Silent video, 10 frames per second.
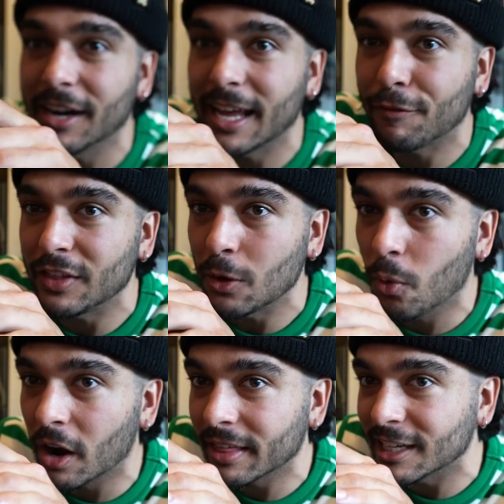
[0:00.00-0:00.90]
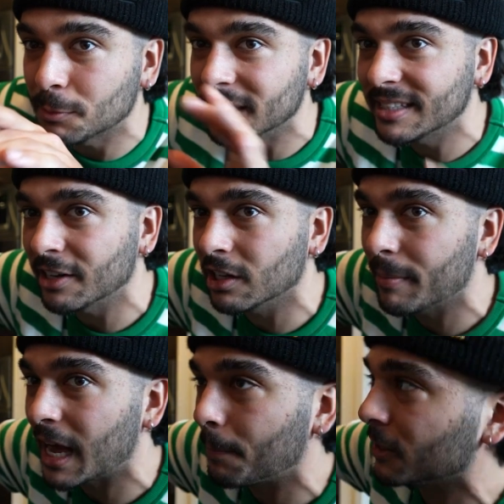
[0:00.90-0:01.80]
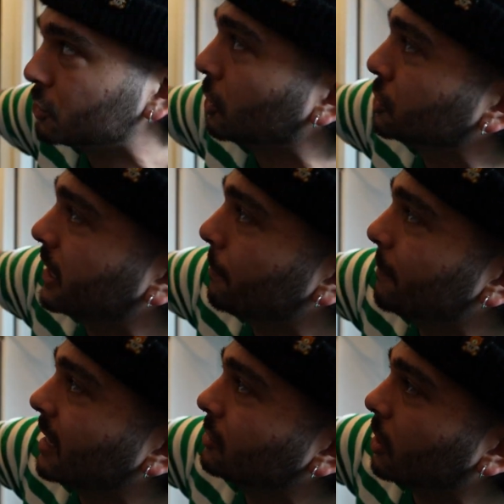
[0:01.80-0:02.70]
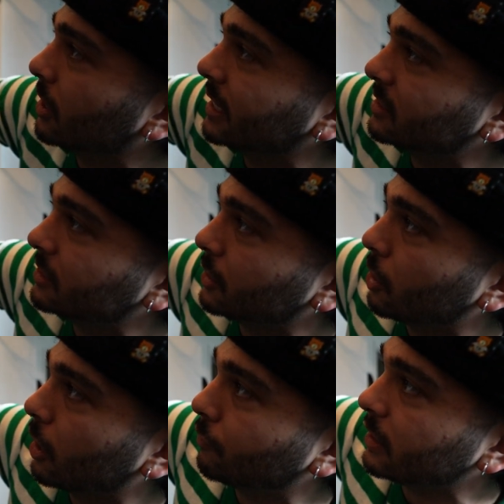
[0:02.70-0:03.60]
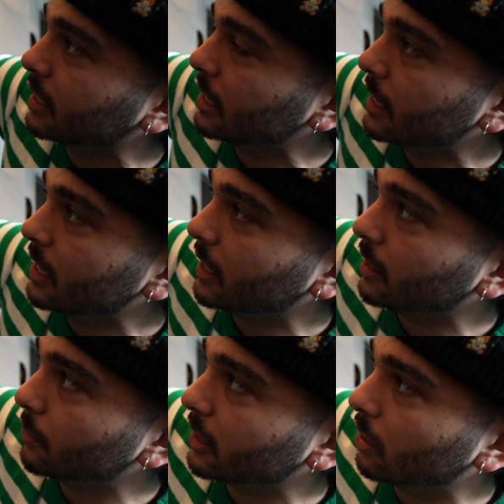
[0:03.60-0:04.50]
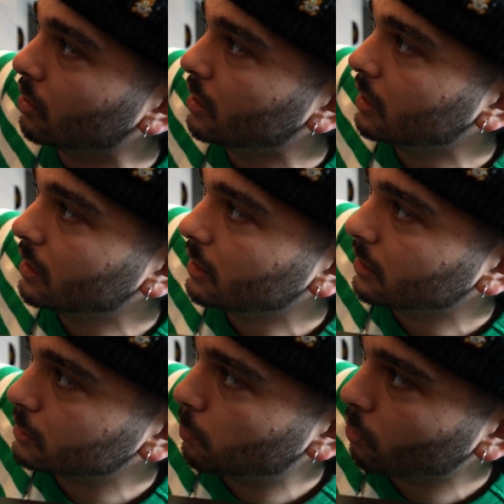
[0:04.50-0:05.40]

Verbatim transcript: if the water that has been sitting on the MacBook charger can melt our instant coffee. Here we go. Let's